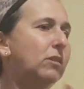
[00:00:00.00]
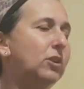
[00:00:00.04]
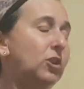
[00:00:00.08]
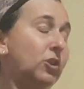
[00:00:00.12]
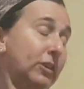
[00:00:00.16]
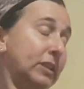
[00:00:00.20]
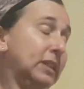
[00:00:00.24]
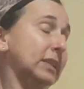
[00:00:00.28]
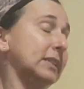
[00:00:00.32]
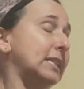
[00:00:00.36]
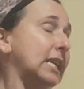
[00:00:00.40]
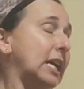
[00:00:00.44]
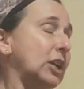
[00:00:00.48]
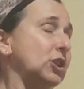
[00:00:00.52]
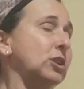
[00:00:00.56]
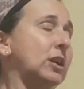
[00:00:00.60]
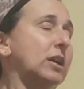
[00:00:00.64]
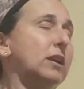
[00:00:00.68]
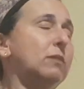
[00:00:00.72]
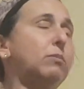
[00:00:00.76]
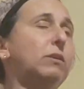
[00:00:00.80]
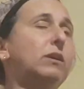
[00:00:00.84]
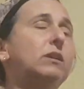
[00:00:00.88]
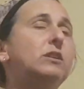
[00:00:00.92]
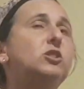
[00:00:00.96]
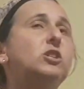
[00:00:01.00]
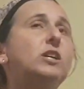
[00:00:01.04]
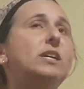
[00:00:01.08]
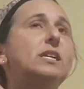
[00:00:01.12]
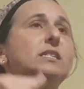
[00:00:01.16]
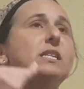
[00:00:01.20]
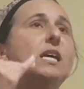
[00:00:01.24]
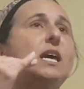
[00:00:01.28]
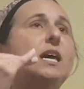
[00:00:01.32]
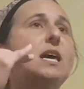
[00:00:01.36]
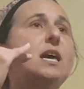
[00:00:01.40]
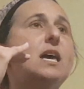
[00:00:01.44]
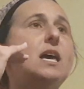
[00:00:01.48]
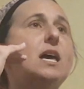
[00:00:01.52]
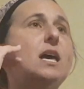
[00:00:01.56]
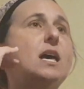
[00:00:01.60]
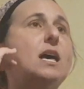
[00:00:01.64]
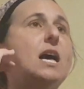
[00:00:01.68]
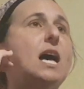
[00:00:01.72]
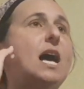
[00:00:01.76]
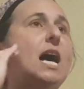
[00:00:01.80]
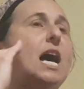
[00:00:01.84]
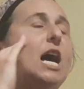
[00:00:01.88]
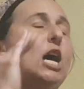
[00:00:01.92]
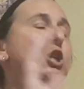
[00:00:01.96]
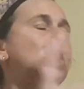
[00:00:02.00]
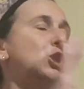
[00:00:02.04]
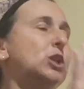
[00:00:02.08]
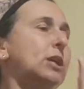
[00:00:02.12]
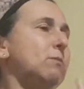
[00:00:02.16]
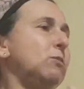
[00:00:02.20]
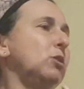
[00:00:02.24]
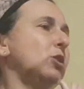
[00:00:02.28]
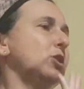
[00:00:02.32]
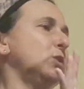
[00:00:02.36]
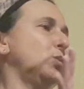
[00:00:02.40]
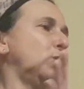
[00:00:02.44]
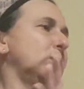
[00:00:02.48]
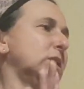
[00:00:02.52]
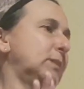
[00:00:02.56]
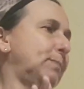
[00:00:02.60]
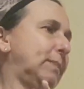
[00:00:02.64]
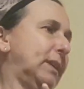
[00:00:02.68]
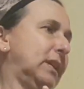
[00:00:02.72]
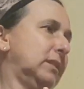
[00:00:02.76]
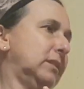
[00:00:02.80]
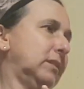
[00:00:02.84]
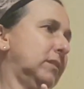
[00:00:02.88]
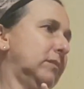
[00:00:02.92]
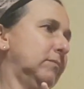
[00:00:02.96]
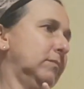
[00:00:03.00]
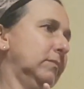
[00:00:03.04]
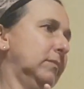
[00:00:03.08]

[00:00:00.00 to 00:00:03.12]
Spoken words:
You're in this stage now, I apologize. Hashem knows what's best.